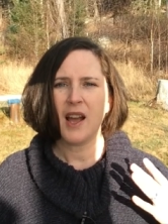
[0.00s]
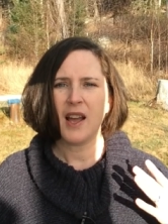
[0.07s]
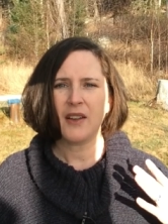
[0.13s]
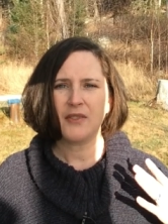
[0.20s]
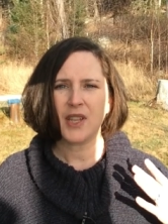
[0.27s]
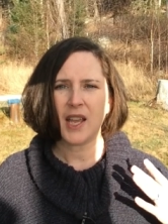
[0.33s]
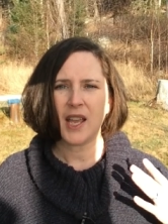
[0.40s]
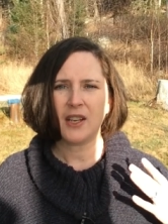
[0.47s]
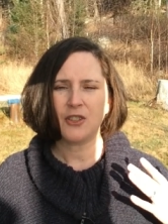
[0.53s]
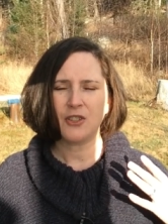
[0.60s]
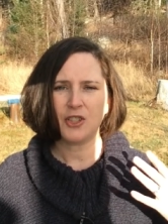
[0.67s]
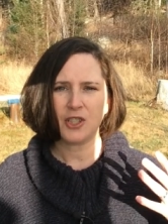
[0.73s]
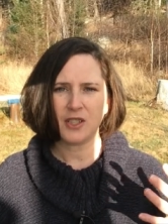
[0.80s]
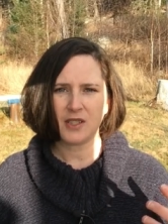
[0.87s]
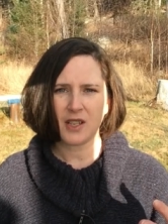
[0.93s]
of the
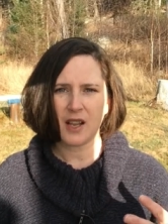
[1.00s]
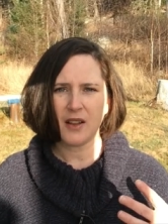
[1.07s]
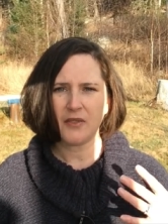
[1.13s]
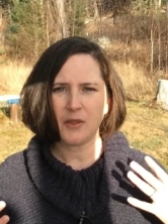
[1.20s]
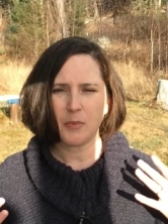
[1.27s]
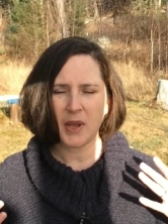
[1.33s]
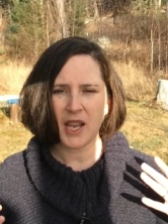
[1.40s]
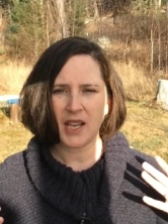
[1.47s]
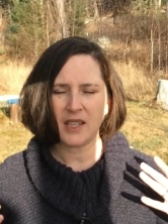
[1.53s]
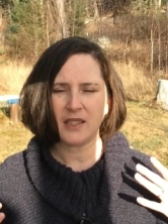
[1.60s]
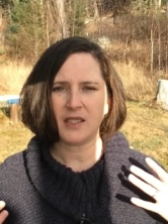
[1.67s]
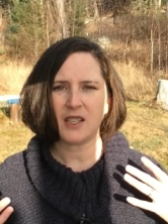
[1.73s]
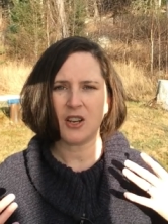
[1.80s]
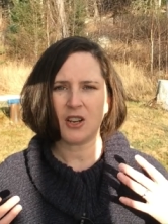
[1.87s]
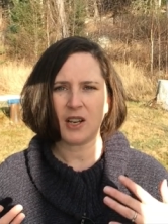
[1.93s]
energies of the
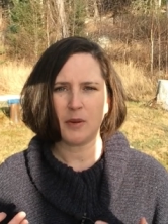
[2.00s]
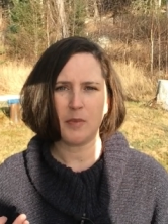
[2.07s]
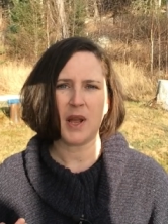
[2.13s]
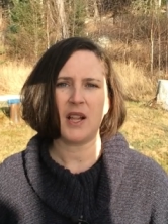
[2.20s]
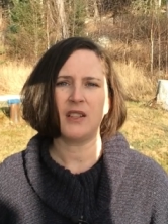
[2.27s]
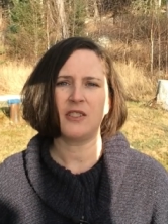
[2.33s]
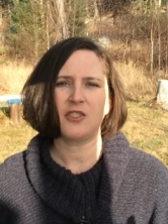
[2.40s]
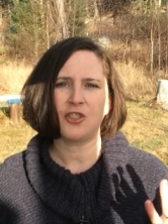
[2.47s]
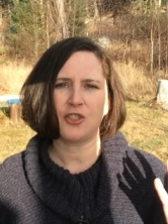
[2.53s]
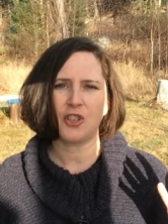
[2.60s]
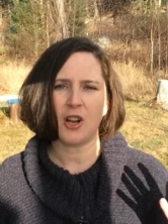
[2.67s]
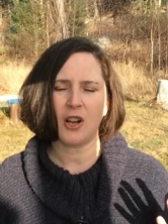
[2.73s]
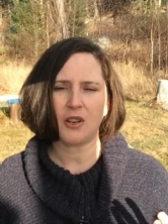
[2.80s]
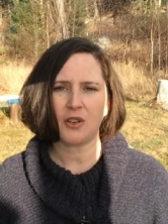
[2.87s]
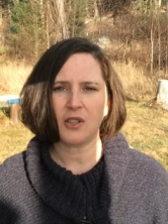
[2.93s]
paints are going to balance your
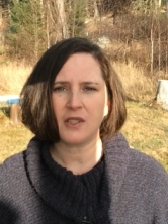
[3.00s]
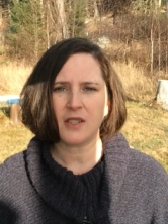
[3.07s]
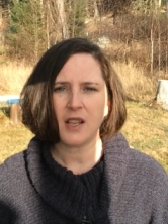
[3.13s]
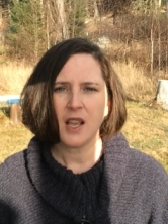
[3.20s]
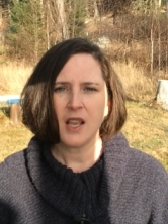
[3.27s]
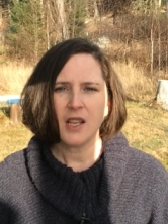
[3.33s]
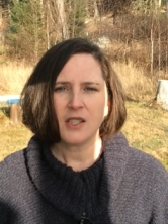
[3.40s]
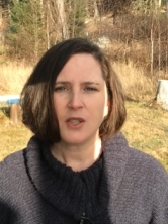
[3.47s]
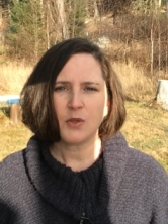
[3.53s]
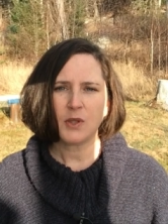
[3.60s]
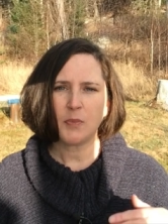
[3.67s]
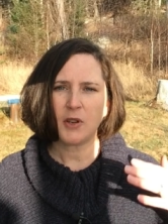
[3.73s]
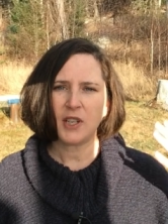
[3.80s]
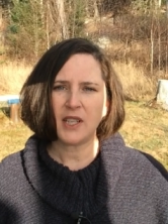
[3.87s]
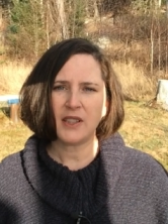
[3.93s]
chakras. So it's
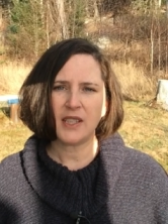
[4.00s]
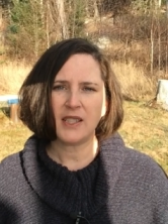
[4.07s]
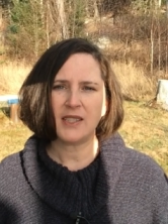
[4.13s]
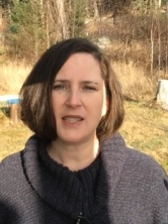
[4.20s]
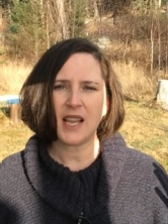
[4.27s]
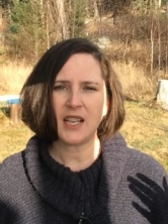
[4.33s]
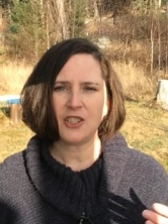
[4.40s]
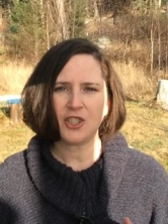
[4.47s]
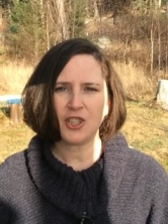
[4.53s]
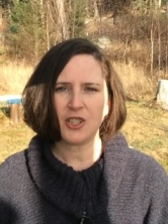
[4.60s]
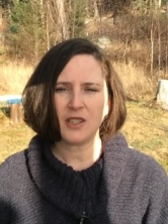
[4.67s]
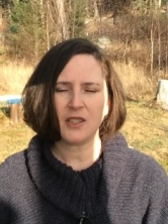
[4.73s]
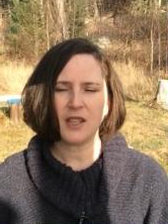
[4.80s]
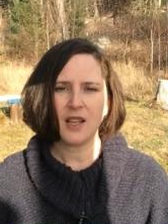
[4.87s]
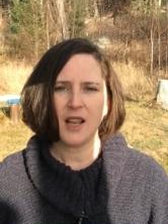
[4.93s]
putting the
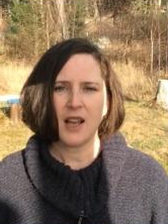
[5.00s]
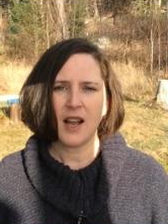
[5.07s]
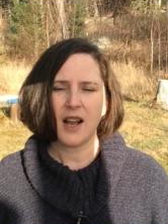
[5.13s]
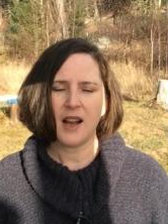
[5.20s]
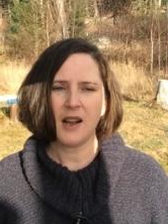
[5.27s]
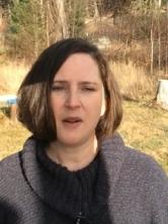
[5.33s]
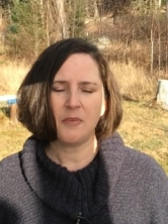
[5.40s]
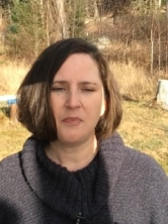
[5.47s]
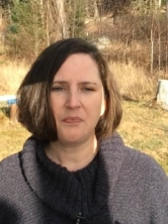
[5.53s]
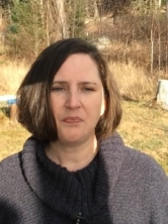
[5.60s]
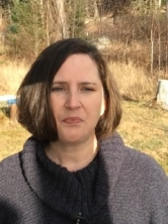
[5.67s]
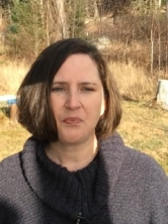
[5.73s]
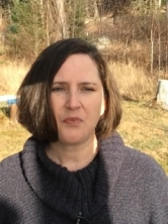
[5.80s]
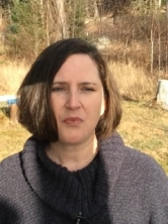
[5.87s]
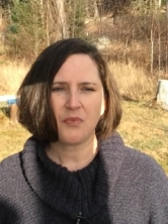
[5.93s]
intention um,
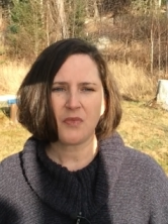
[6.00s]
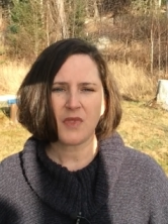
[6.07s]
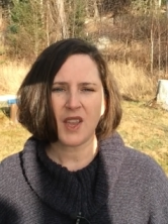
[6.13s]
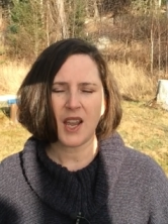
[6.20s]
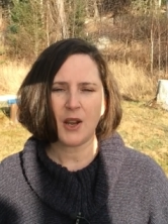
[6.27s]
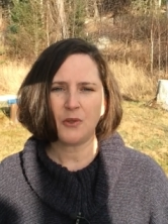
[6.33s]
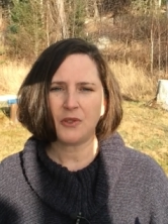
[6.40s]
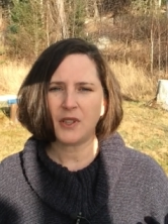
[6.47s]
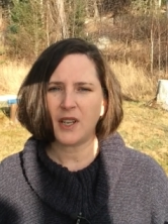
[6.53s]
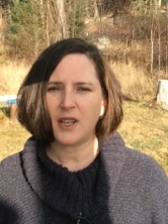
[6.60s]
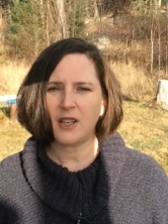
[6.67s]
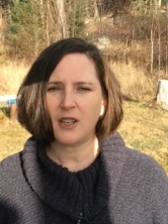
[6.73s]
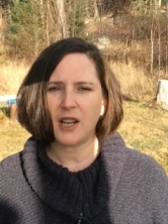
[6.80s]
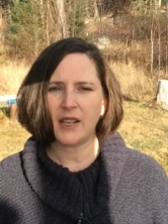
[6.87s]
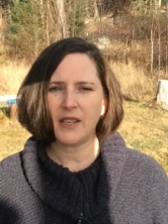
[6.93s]
out
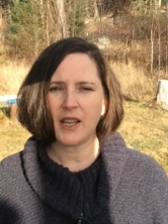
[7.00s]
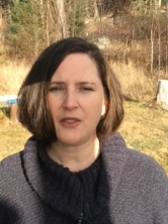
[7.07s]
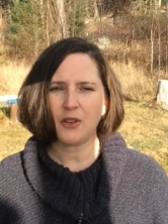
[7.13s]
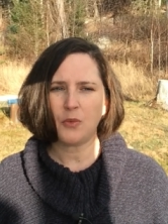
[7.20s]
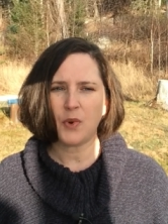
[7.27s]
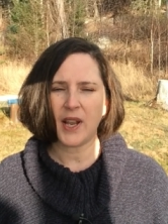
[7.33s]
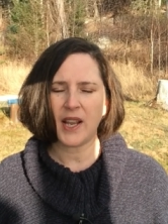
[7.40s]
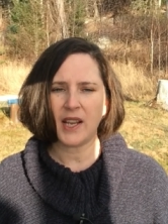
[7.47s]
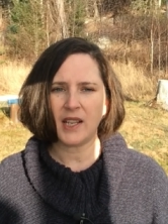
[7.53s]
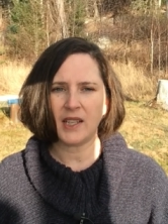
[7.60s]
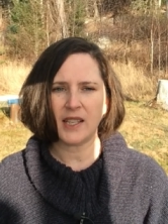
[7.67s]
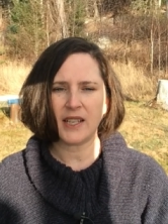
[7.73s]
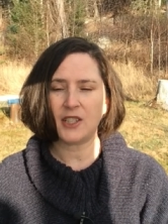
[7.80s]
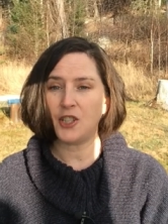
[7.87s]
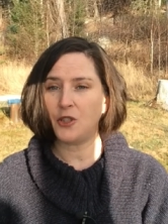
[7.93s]
there. Another way,
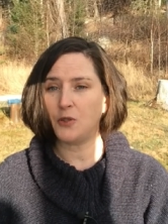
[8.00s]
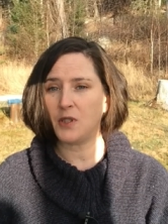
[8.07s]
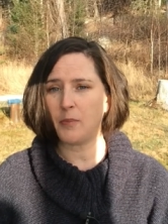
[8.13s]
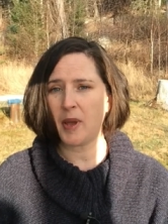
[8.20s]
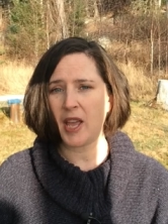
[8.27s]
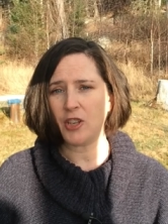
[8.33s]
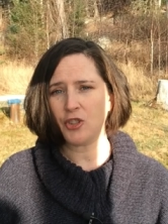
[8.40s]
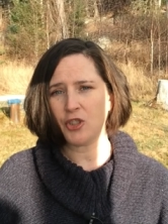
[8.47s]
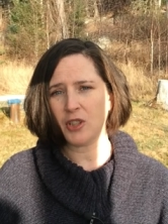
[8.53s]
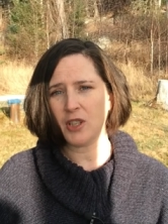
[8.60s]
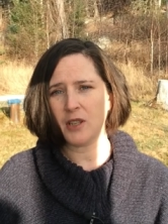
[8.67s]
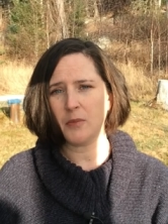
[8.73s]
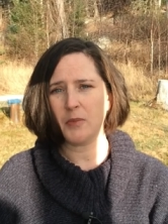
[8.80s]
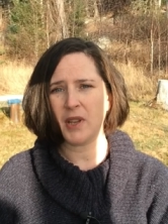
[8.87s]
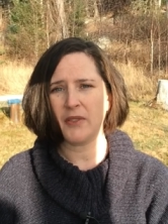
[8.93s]
like to use a
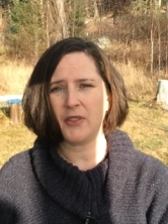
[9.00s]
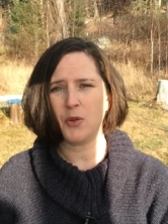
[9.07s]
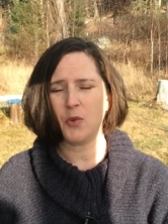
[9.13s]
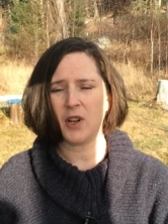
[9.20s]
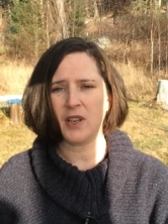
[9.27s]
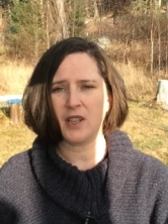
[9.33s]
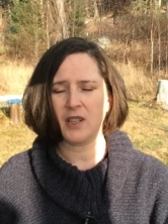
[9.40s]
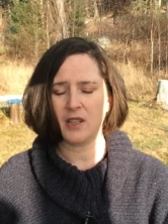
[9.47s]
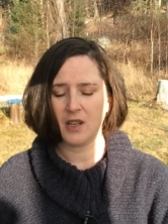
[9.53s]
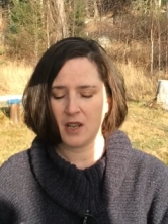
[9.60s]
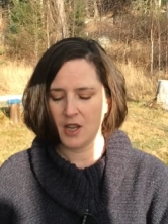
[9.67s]
pendulum, if you want to